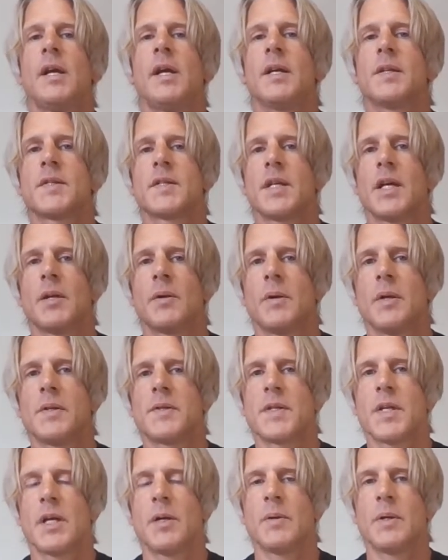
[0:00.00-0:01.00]
etc.,
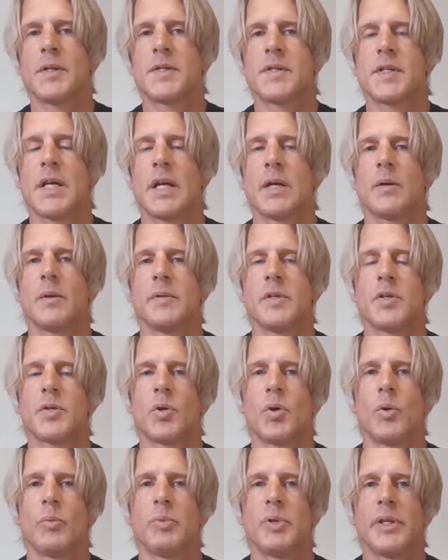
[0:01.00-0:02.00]
etc., etc., these
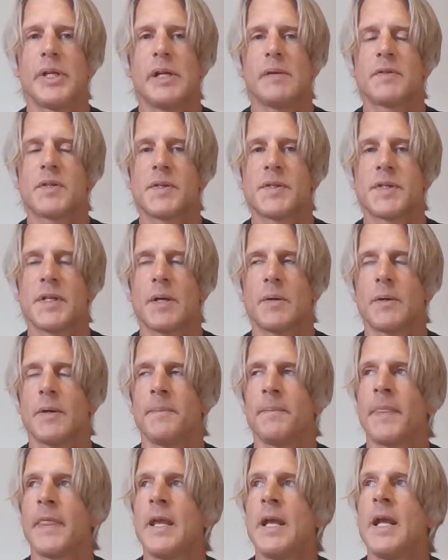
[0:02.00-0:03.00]
old beliefs, etc.
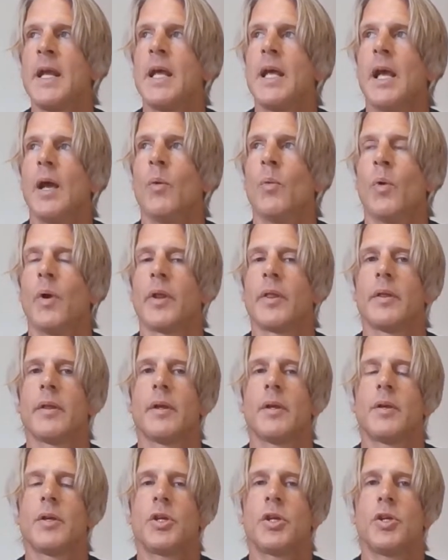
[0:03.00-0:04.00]
And one of
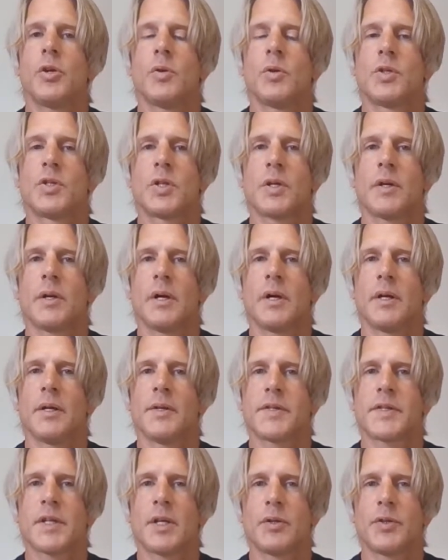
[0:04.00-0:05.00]
the huge
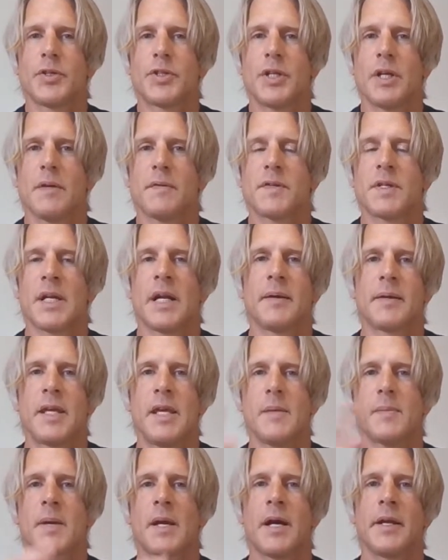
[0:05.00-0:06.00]
subtle shifts that I
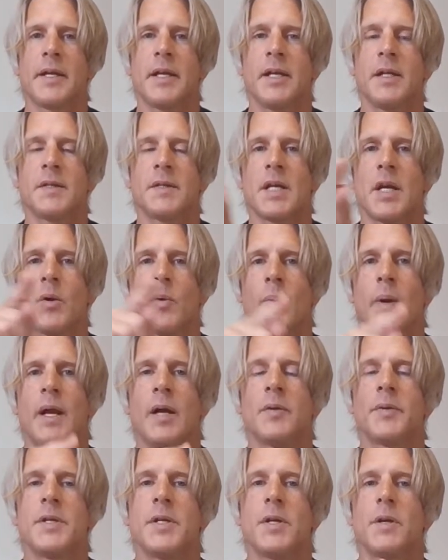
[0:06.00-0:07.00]
keep kind of hinting
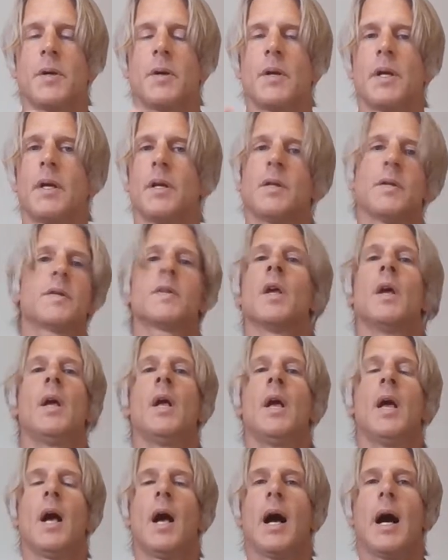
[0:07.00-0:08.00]
around here is
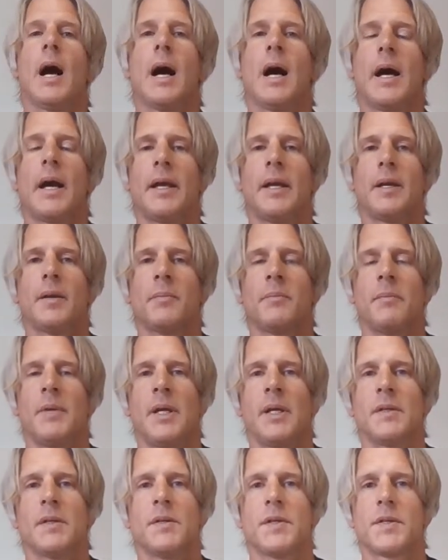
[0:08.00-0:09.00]
I
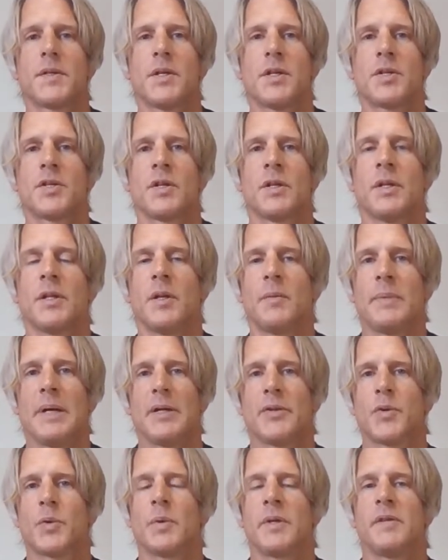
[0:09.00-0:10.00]
made the decision at
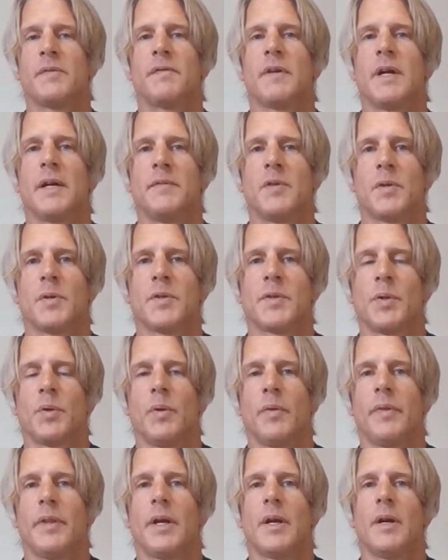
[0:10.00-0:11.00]
about 25 years
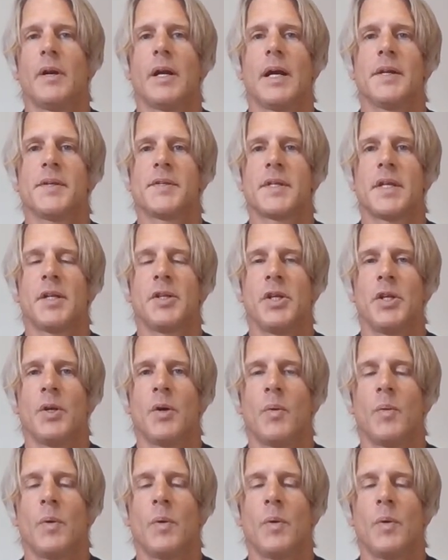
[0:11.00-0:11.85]
old there. I said, you know